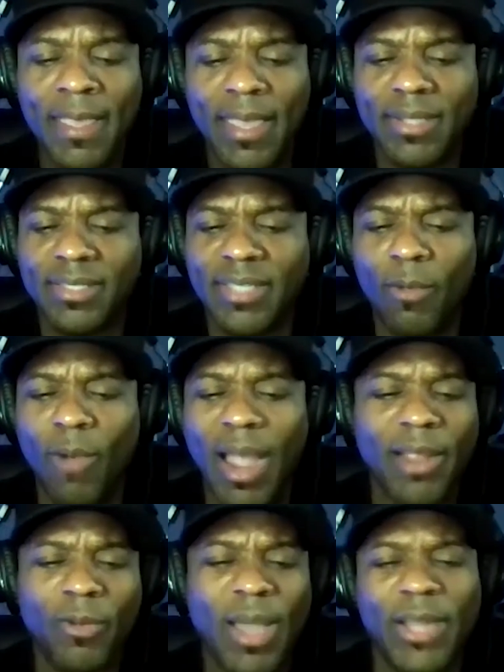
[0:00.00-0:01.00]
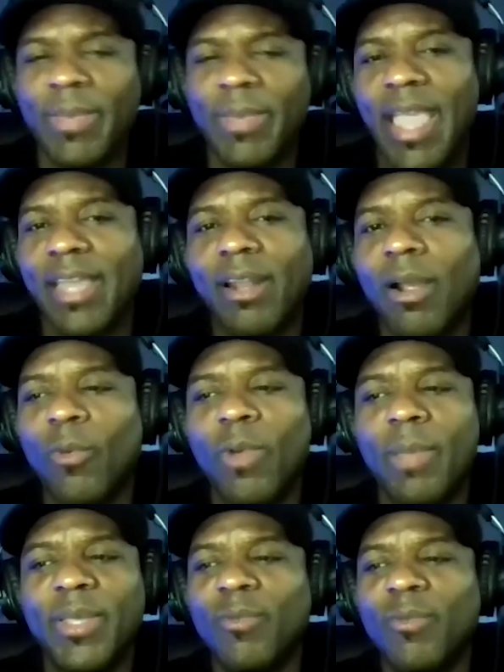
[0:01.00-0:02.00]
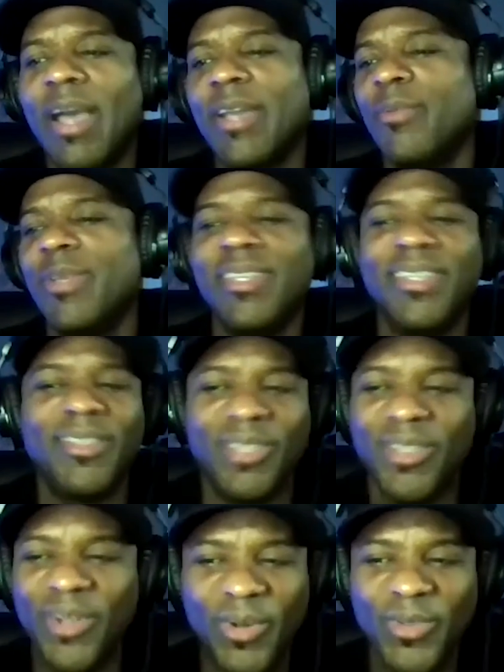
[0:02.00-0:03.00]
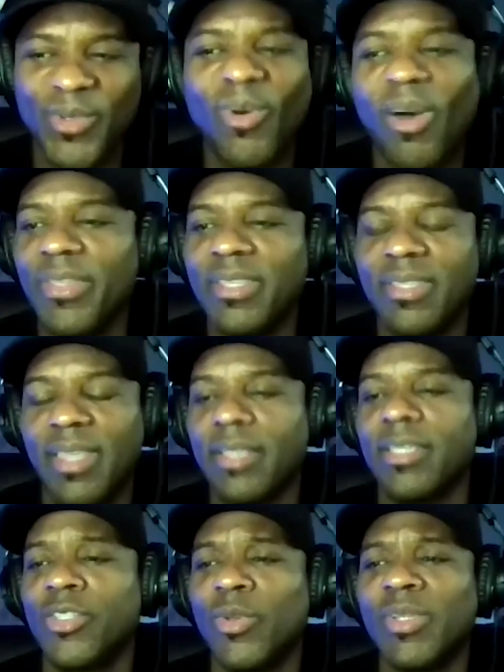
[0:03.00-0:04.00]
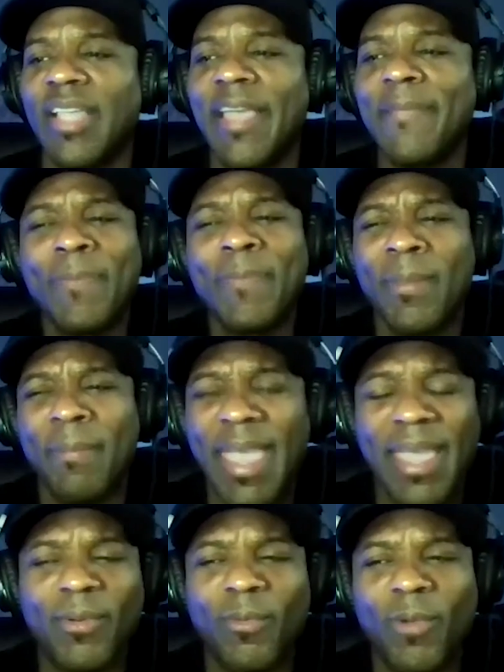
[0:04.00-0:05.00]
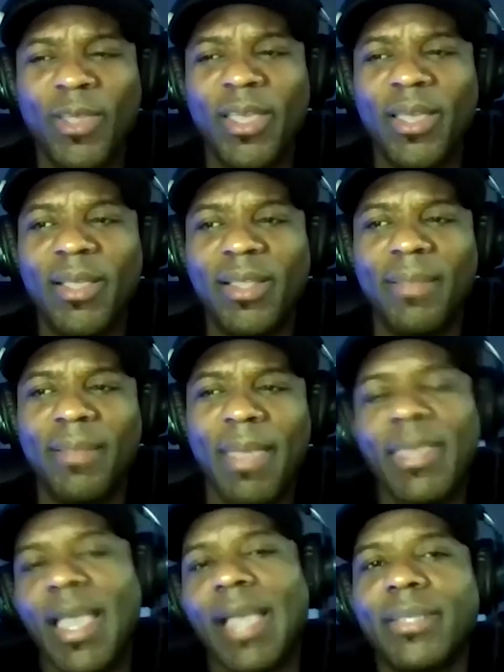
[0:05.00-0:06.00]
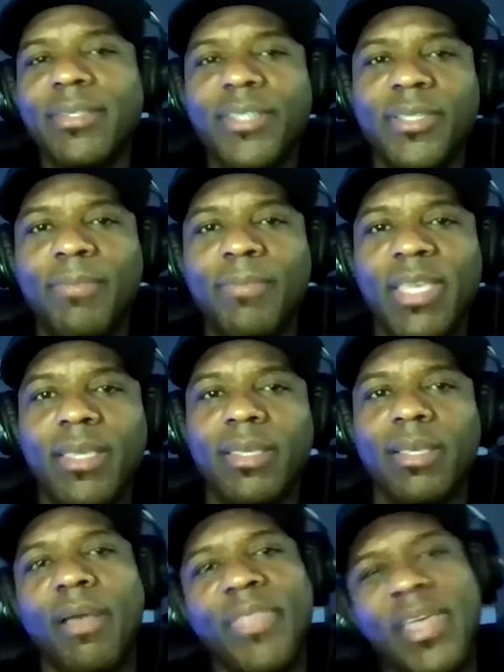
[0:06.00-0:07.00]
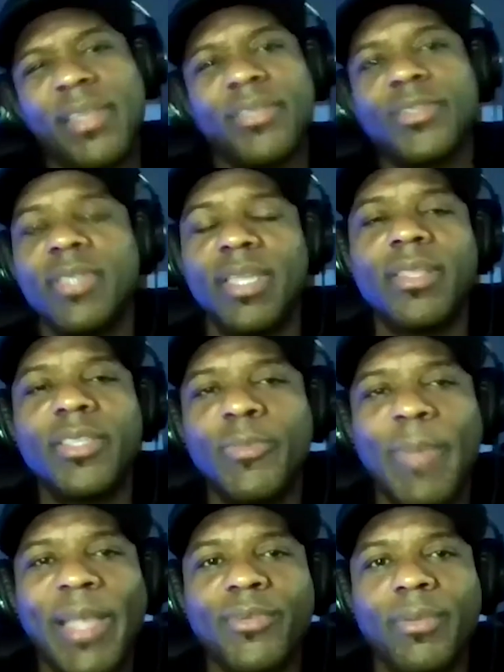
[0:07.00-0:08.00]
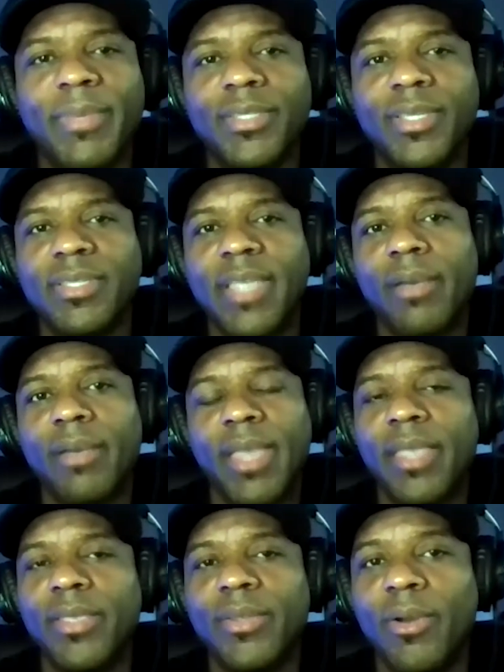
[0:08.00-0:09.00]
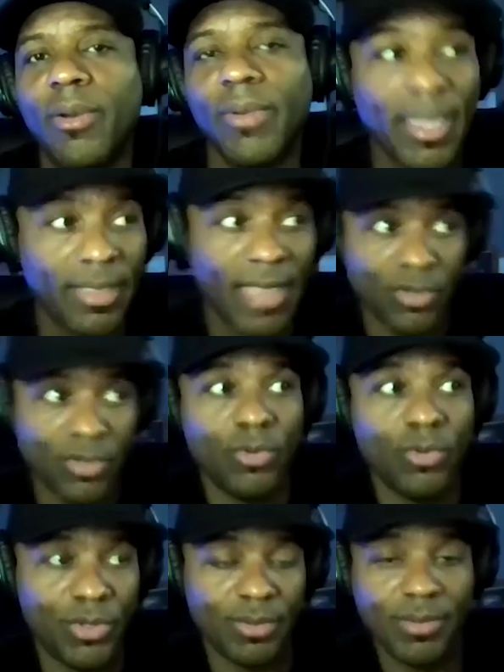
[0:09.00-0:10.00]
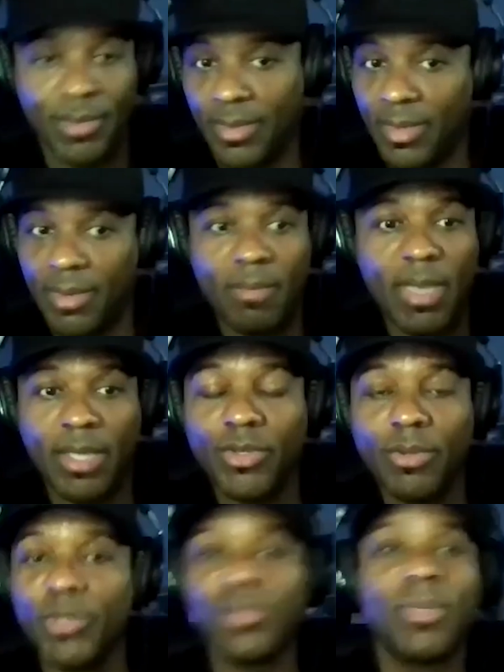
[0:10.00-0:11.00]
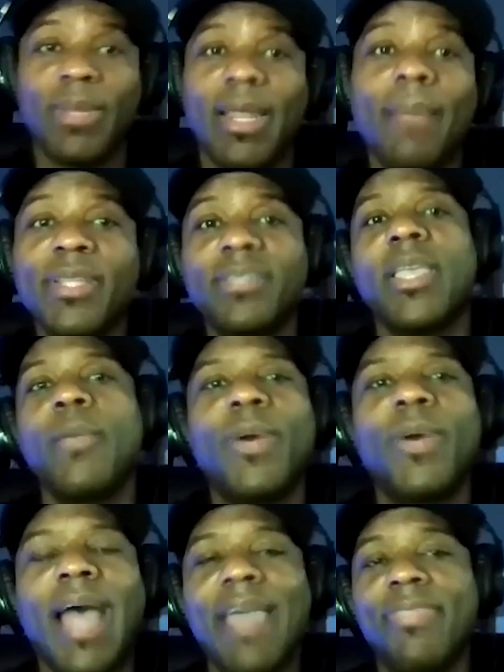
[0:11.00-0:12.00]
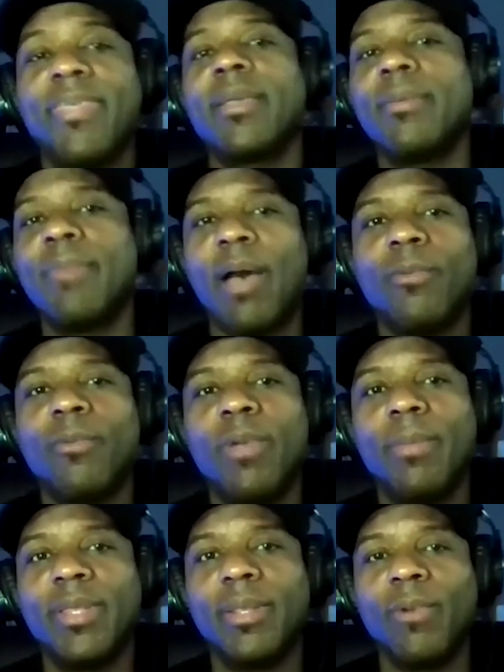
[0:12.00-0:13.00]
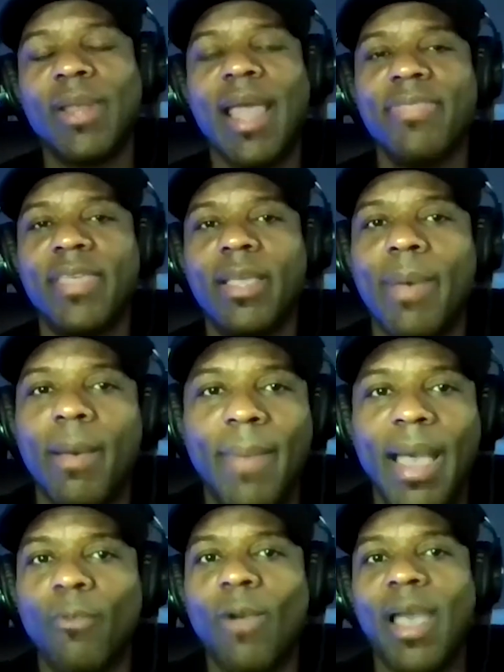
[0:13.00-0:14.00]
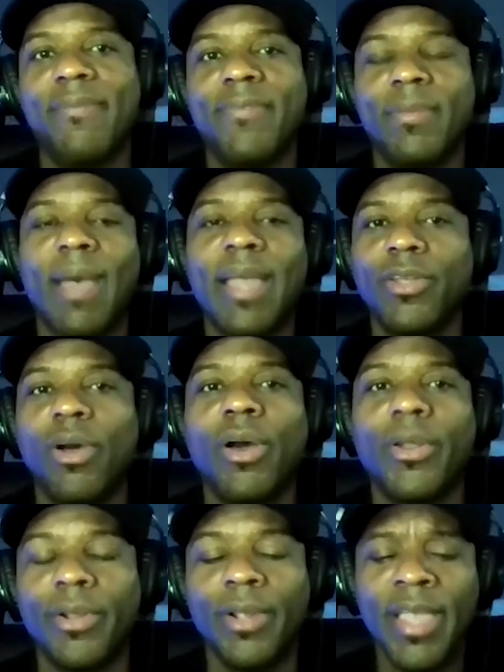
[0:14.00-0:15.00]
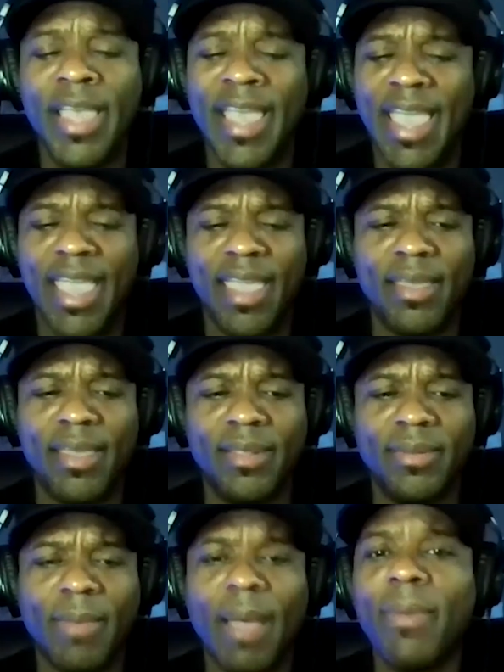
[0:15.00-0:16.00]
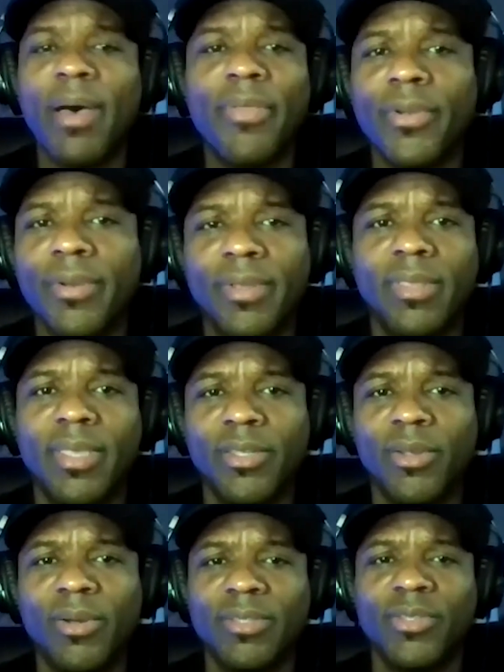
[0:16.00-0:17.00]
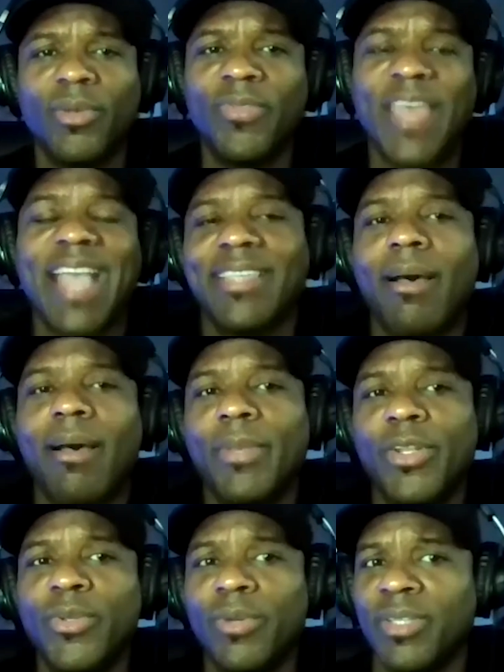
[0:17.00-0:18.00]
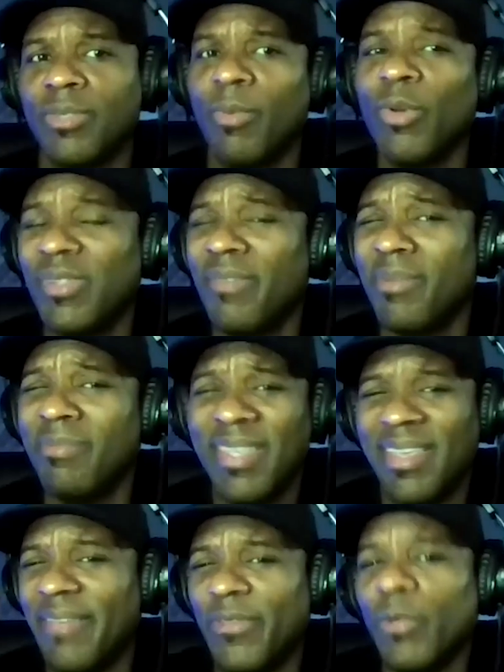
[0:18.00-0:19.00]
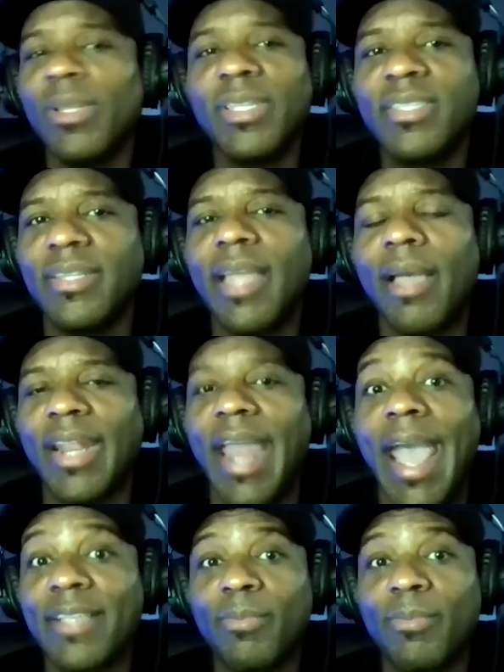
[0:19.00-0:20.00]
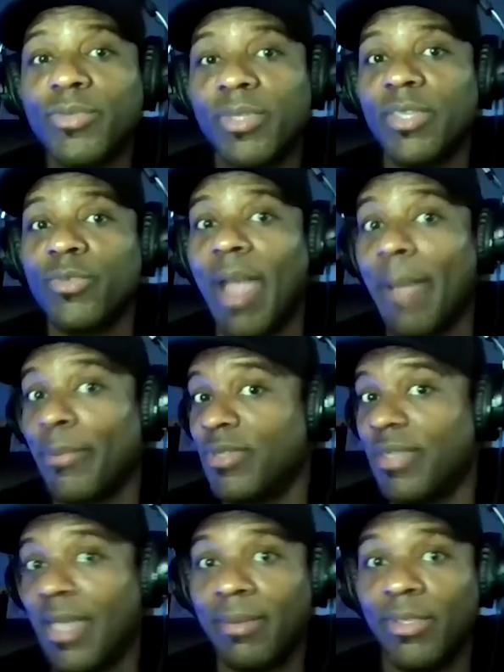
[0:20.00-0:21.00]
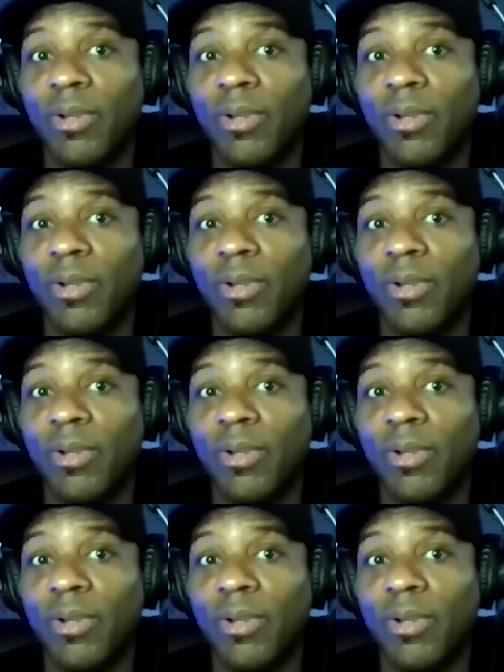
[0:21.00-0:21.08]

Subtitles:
and to say, why do we hate our women? Why do we, do all these things? So it's like, man, maybe I can just be on that other end of the spectrum and just say, okay, okay, that's cool. You're making your music, but I'm going to say what I think about women, and what I think about my wife and my daughter and my mother. And so that's how I'm going to do it. Because most of them, if you really sit down and ask most of these rappers that,